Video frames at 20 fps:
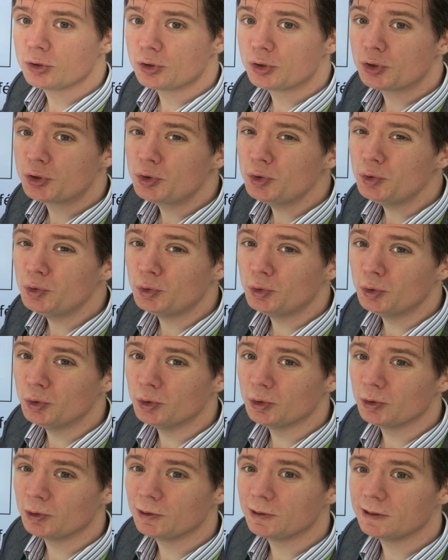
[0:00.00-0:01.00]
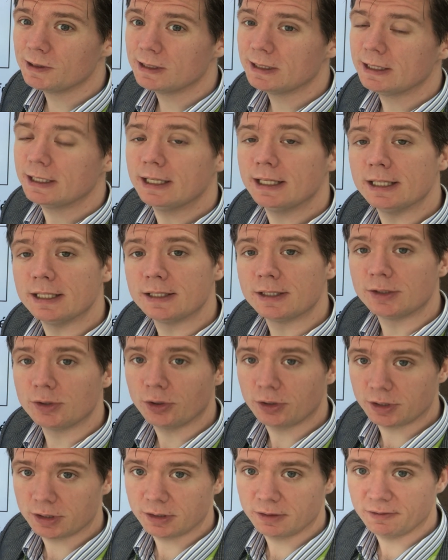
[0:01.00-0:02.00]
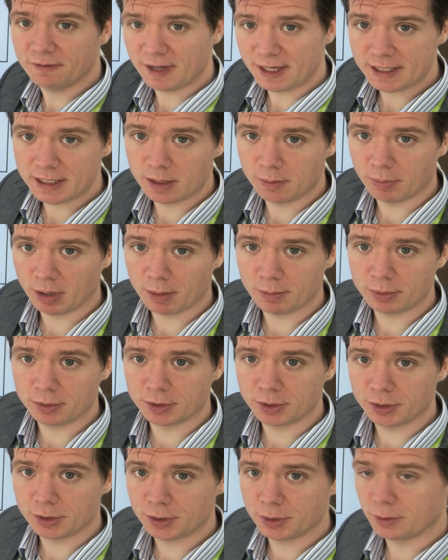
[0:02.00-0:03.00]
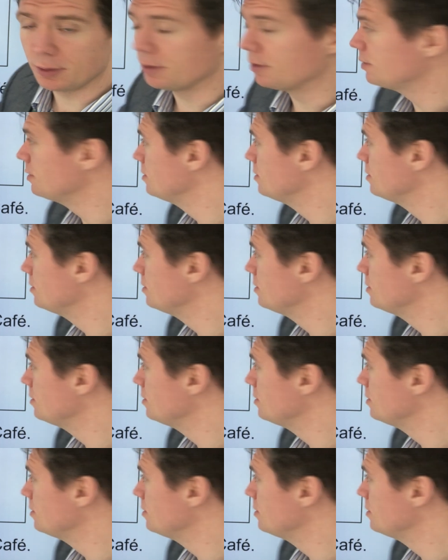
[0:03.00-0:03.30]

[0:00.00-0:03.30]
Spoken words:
zu is not Wechselpräposition.